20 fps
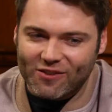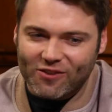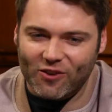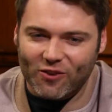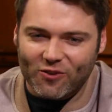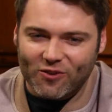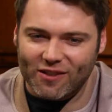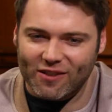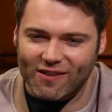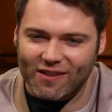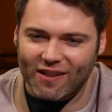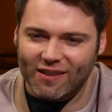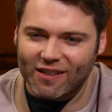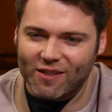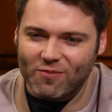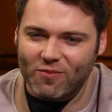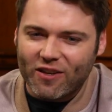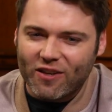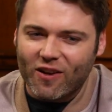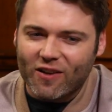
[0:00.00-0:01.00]
so to suddenly
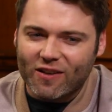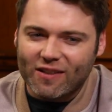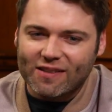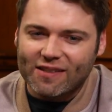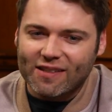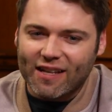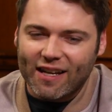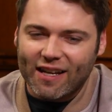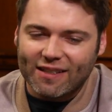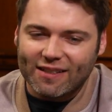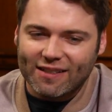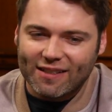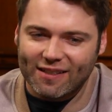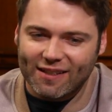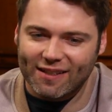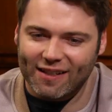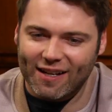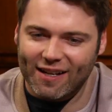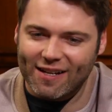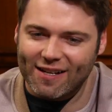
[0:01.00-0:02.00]
be on a set
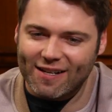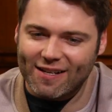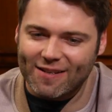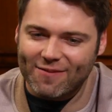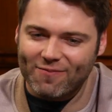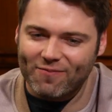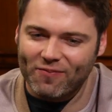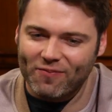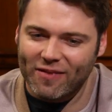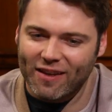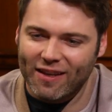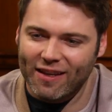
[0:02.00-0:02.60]
um,